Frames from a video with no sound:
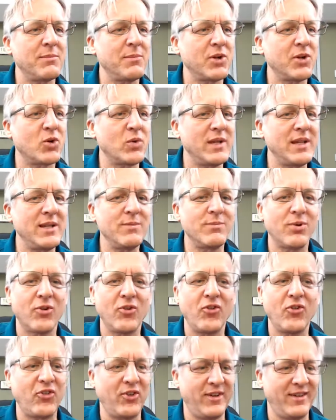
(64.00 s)
a green
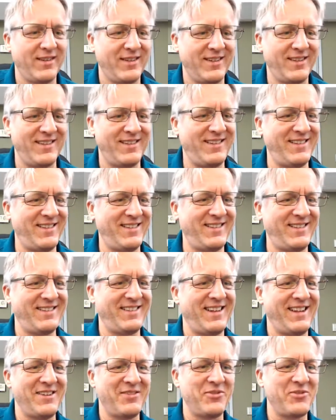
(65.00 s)
person.
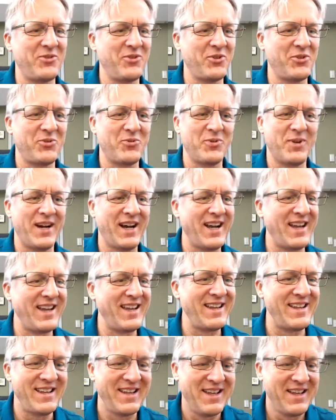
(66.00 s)
I don't know
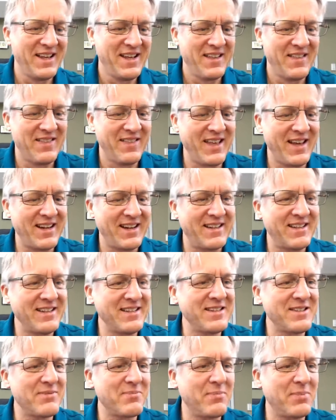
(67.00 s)
why that
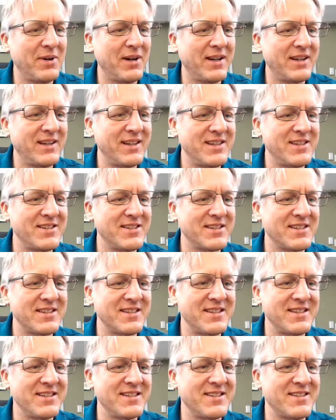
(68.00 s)
is, but it just
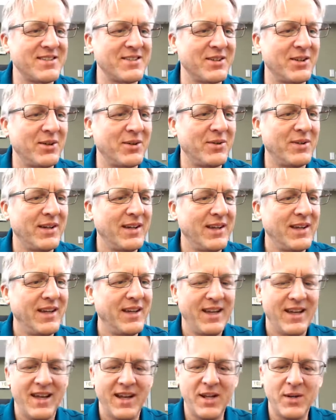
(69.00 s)
is. So
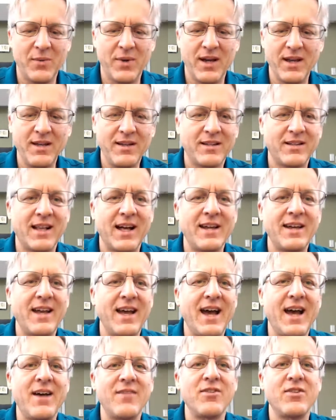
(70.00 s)
anyway, glad to
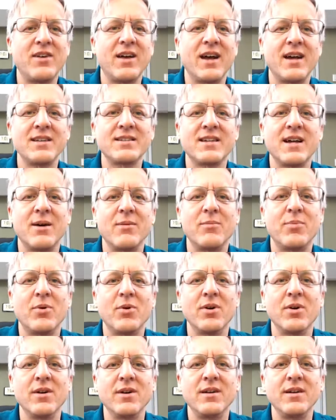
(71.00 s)
have you guys on
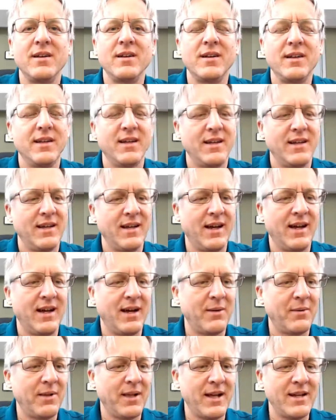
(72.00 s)
board.
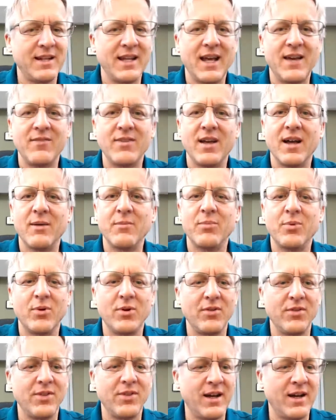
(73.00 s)
Glad to have you on
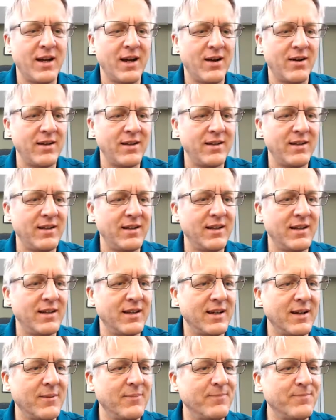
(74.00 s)
board there out in
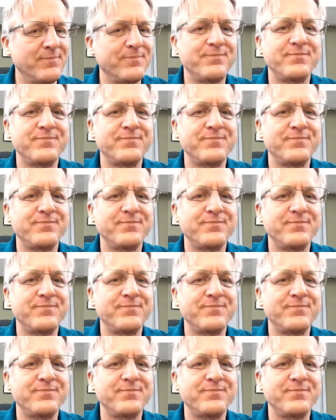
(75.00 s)
the